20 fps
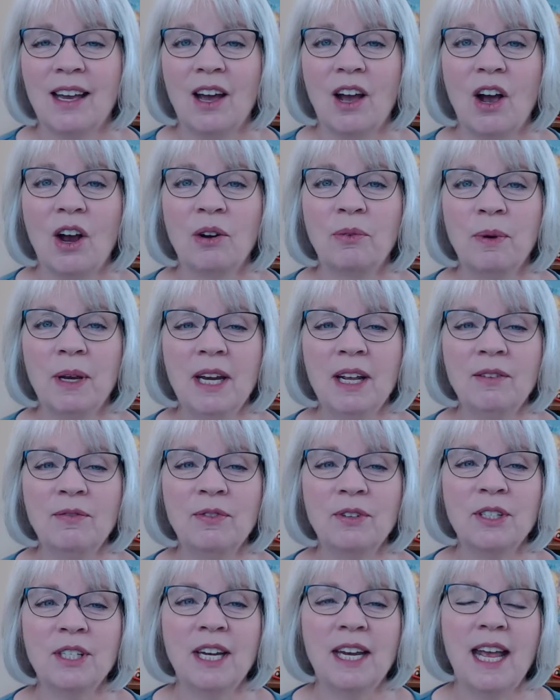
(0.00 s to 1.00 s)
Our reading
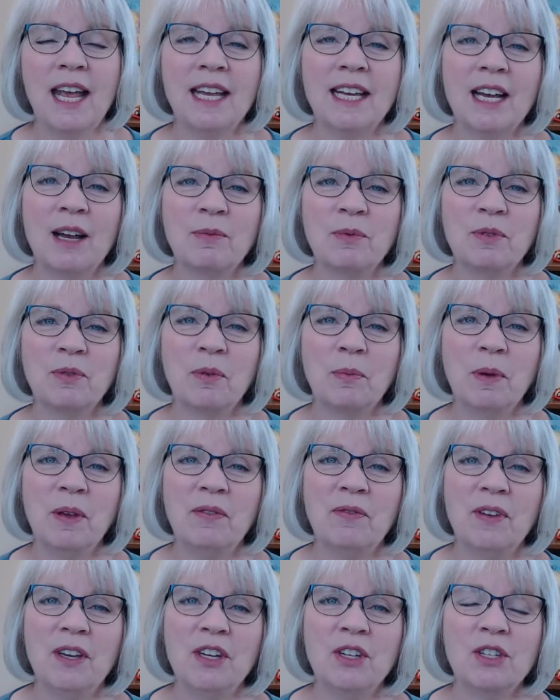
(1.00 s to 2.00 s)
for today comes from
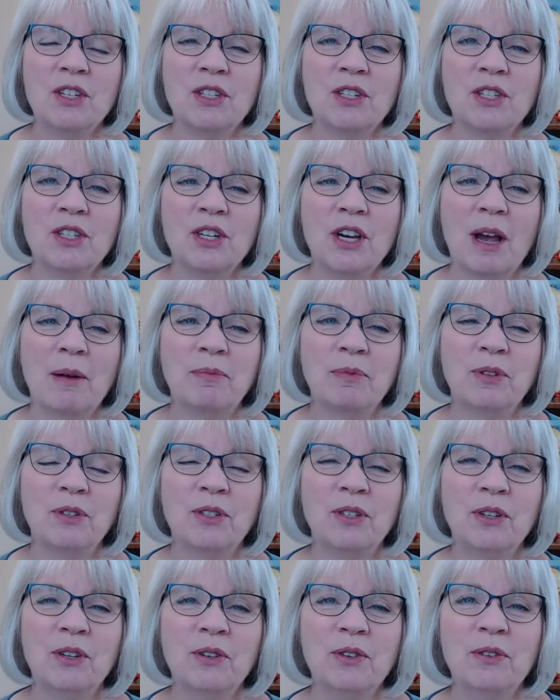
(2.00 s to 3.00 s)
Ephesians chapter
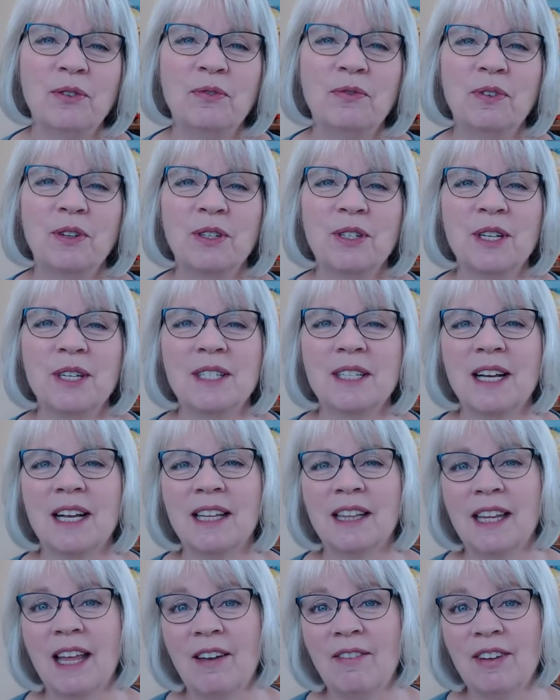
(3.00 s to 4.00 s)
2, verses
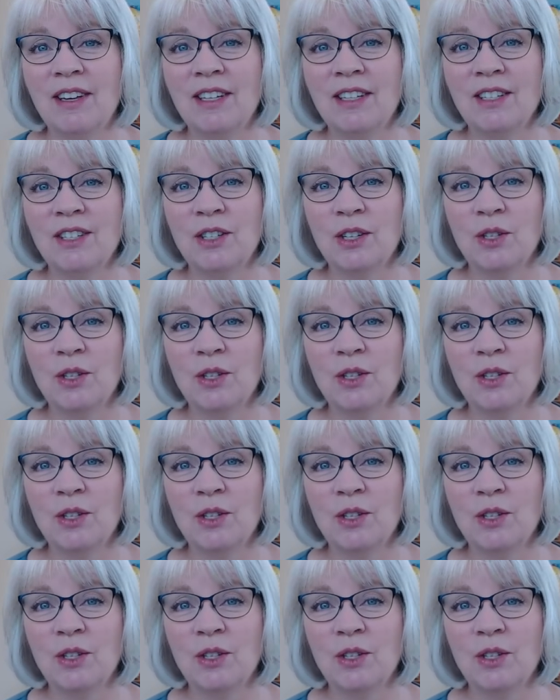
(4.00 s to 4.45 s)
11 to